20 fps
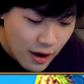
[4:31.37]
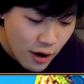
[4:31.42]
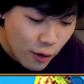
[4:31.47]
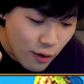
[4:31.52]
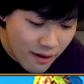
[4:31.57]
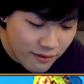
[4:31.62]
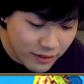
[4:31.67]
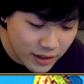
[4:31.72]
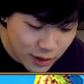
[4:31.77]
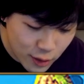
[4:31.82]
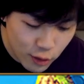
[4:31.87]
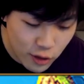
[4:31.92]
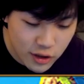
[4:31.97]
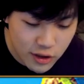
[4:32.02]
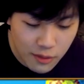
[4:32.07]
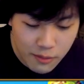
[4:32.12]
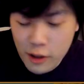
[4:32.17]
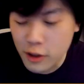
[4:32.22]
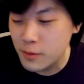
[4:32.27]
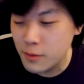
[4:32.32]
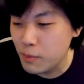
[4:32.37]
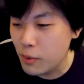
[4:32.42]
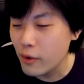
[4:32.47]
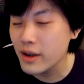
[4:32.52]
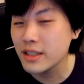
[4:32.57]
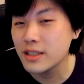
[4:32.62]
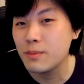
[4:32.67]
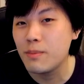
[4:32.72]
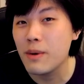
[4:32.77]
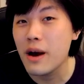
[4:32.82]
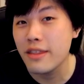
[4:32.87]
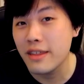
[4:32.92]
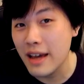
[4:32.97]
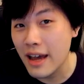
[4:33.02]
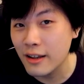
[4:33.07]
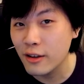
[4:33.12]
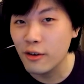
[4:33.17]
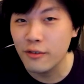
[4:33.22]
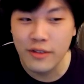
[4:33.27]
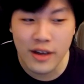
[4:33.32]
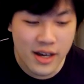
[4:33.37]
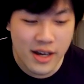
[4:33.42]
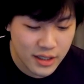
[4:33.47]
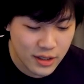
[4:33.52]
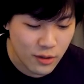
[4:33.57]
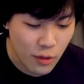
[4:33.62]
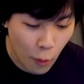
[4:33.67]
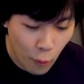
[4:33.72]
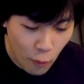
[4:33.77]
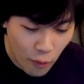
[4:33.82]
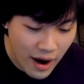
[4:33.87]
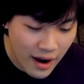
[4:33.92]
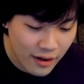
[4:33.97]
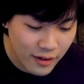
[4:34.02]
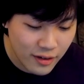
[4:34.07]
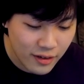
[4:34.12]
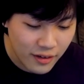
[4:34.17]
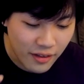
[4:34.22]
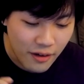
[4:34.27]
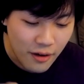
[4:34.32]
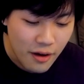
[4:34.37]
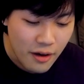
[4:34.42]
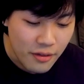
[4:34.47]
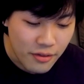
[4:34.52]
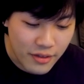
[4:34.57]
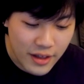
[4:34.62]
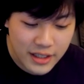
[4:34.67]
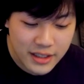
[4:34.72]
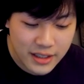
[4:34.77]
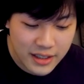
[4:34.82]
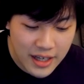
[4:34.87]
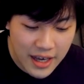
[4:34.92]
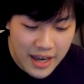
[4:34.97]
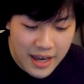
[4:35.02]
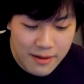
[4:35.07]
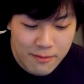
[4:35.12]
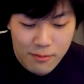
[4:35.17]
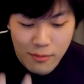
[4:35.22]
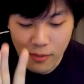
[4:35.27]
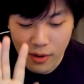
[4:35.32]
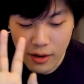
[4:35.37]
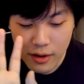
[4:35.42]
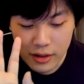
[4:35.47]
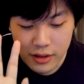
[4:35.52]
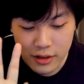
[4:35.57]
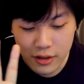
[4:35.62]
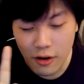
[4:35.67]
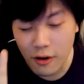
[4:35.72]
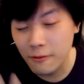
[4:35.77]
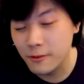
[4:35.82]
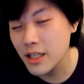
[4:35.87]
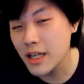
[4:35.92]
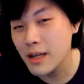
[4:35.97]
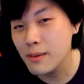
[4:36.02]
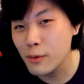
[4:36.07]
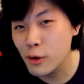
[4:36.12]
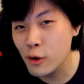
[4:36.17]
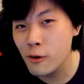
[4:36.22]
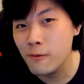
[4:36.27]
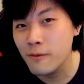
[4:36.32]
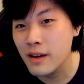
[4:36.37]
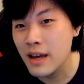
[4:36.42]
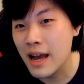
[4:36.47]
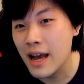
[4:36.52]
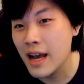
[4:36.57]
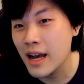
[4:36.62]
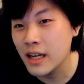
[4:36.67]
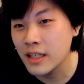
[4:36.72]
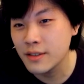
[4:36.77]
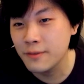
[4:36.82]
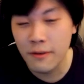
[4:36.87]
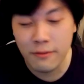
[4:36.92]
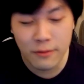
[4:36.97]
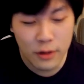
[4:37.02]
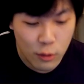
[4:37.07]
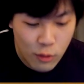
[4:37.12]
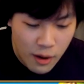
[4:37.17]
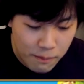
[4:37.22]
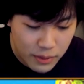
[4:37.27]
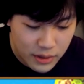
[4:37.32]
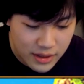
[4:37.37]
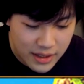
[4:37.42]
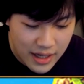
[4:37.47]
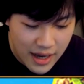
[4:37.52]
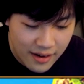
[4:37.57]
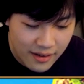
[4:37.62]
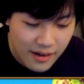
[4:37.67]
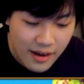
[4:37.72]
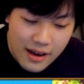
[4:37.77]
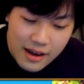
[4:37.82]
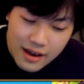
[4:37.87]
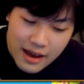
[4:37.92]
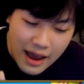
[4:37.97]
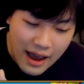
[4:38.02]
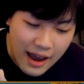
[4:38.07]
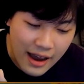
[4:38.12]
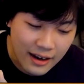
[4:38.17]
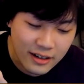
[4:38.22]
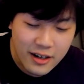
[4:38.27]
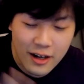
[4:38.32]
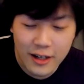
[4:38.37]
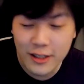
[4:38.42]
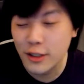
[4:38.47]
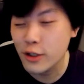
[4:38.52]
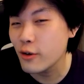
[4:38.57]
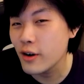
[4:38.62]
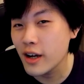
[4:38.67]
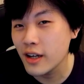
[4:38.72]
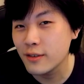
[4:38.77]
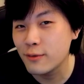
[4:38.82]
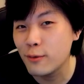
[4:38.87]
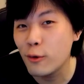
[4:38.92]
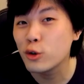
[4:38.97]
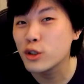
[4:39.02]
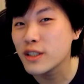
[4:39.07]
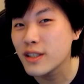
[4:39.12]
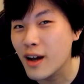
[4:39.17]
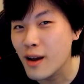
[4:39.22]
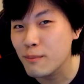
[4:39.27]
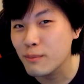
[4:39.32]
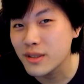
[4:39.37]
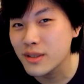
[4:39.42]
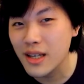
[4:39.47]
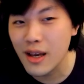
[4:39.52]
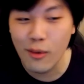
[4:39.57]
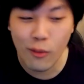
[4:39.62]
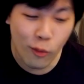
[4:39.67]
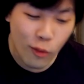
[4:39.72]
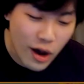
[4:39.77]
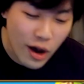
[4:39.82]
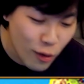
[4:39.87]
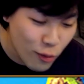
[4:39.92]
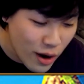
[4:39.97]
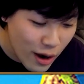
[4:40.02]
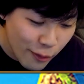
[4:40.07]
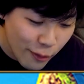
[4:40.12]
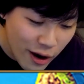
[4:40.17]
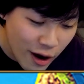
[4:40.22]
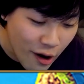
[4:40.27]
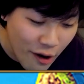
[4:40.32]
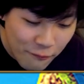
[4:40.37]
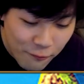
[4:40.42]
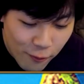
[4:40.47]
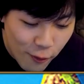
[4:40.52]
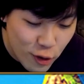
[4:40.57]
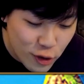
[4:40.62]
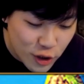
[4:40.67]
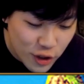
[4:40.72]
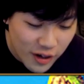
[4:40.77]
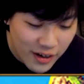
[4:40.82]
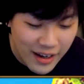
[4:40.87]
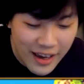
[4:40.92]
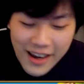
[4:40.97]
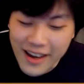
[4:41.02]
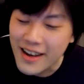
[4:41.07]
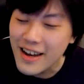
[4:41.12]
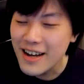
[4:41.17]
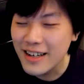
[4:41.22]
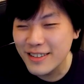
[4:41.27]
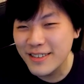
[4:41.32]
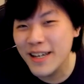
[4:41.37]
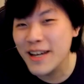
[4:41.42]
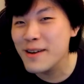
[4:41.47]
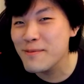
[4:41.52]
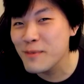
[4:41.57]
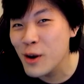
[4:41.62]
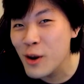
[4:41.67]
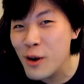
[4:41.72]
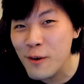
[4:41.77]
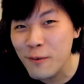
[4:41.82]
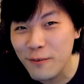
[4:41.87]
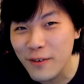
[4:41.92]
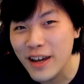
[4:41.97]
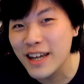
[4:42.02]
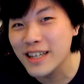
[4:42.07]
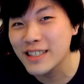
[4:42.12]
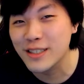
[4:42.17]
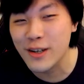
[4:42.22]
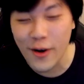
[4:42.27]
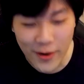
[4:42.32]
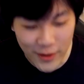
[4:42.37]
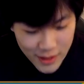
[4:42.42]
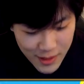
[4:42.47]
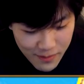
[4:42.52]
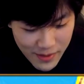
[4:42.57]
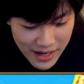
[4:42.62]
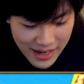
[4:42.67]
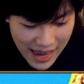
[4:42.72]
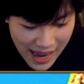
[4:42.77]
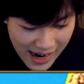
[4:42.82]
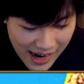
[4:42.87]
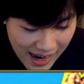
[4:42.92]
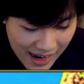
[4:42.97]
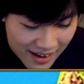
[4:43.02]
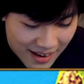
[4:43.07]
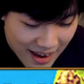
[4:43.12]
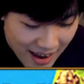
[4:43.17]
whoever scores the most points by the end of this round, this team, so if team Luffy has 51% and Katakuri has 49%, well, unfortunately, team Luffy is going to be getting